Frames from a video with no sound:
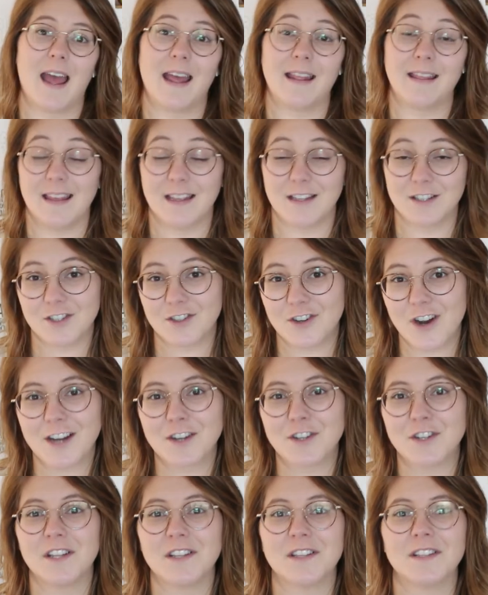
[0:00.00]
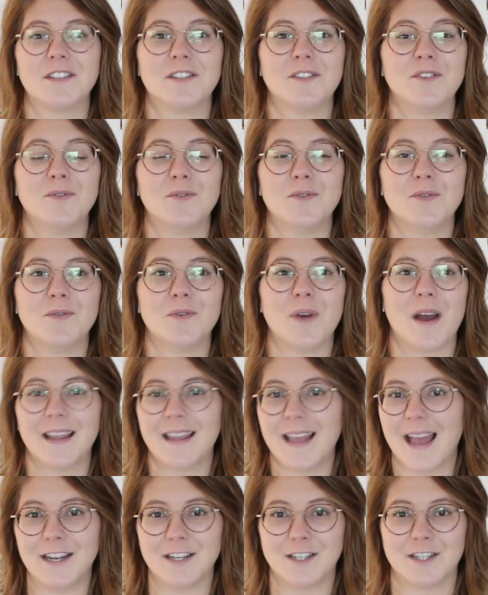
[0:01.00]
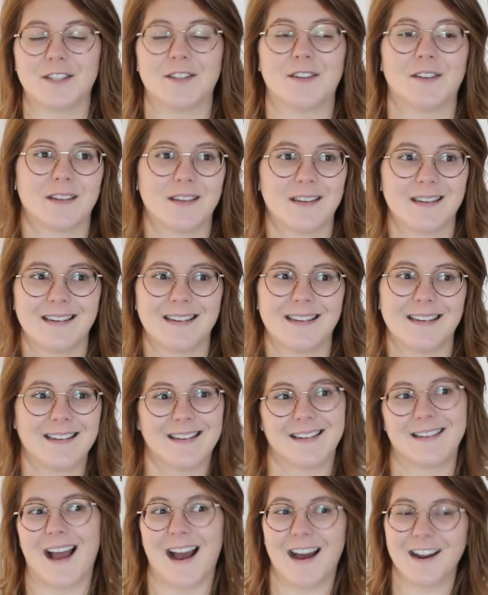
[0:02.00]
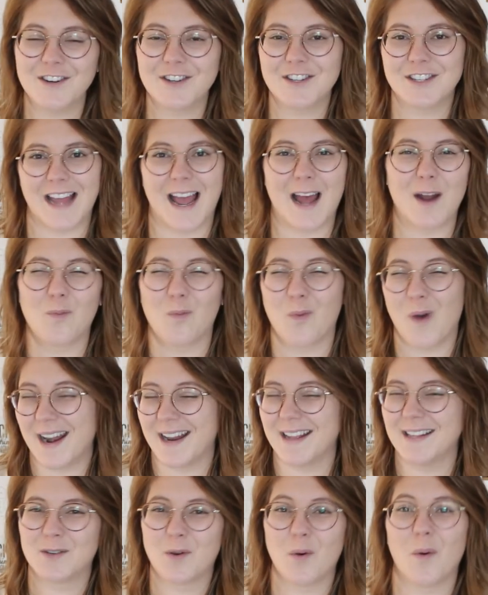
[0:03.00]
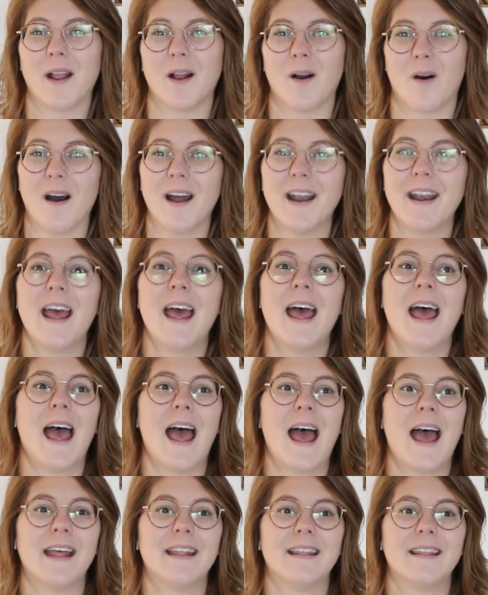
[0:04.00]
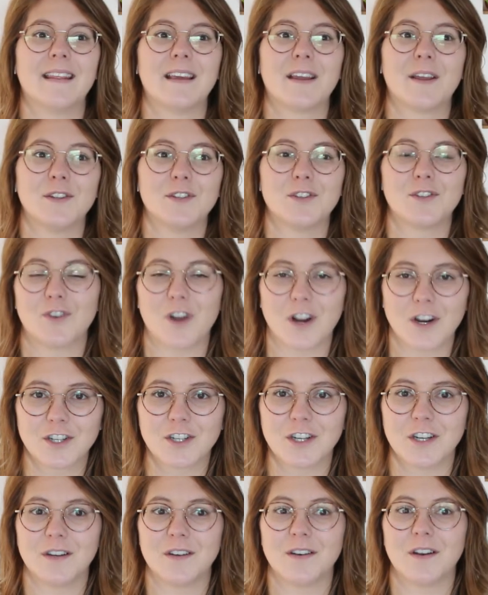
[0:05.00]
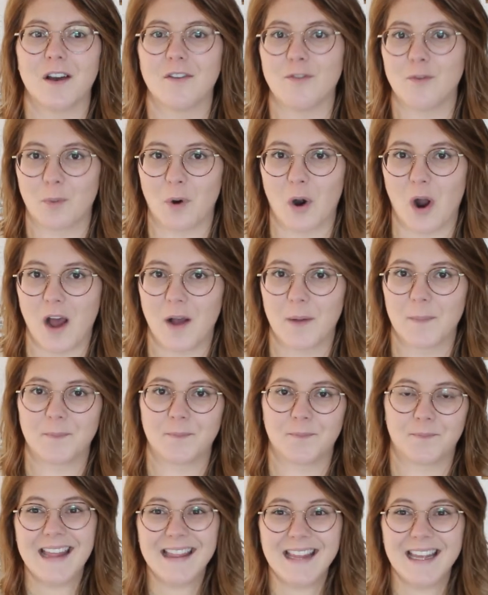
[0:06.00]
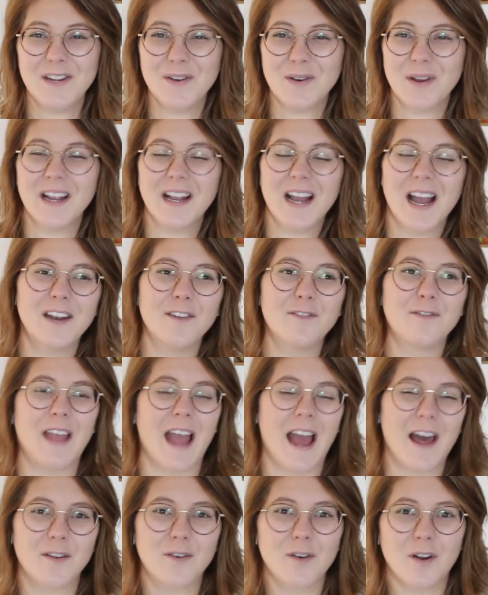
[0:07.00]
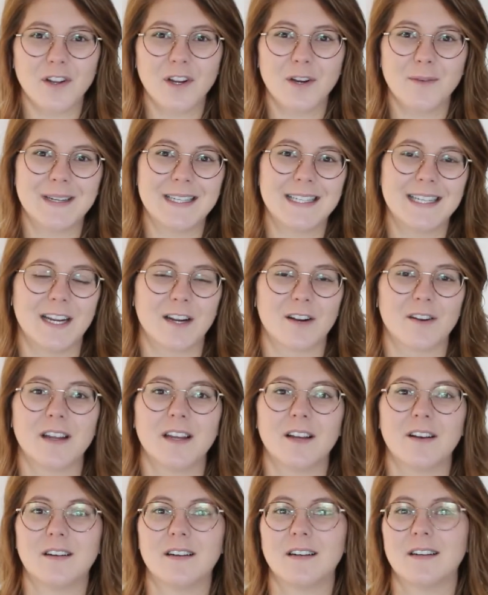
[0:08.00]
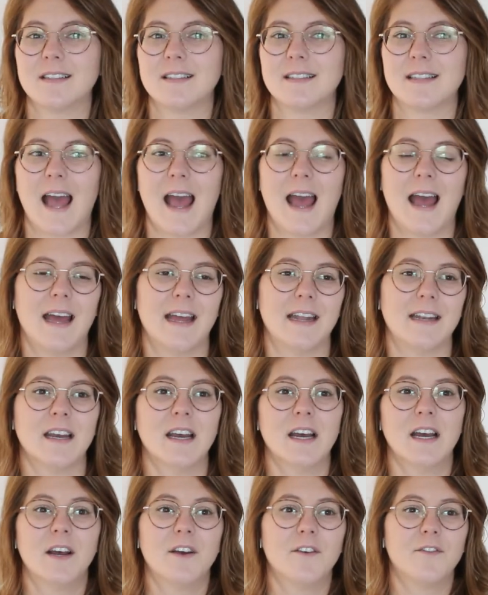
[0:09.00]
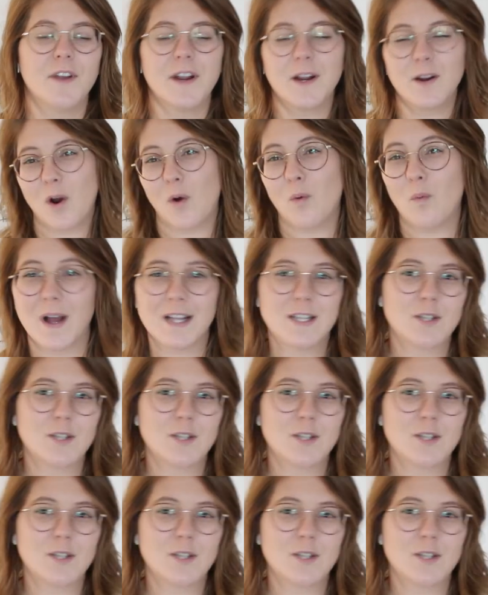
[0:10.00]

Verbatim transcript: and the instructions to, again, just understand what is going on and the construction of a bra. And then you can kind of gather all your materials and figure out what's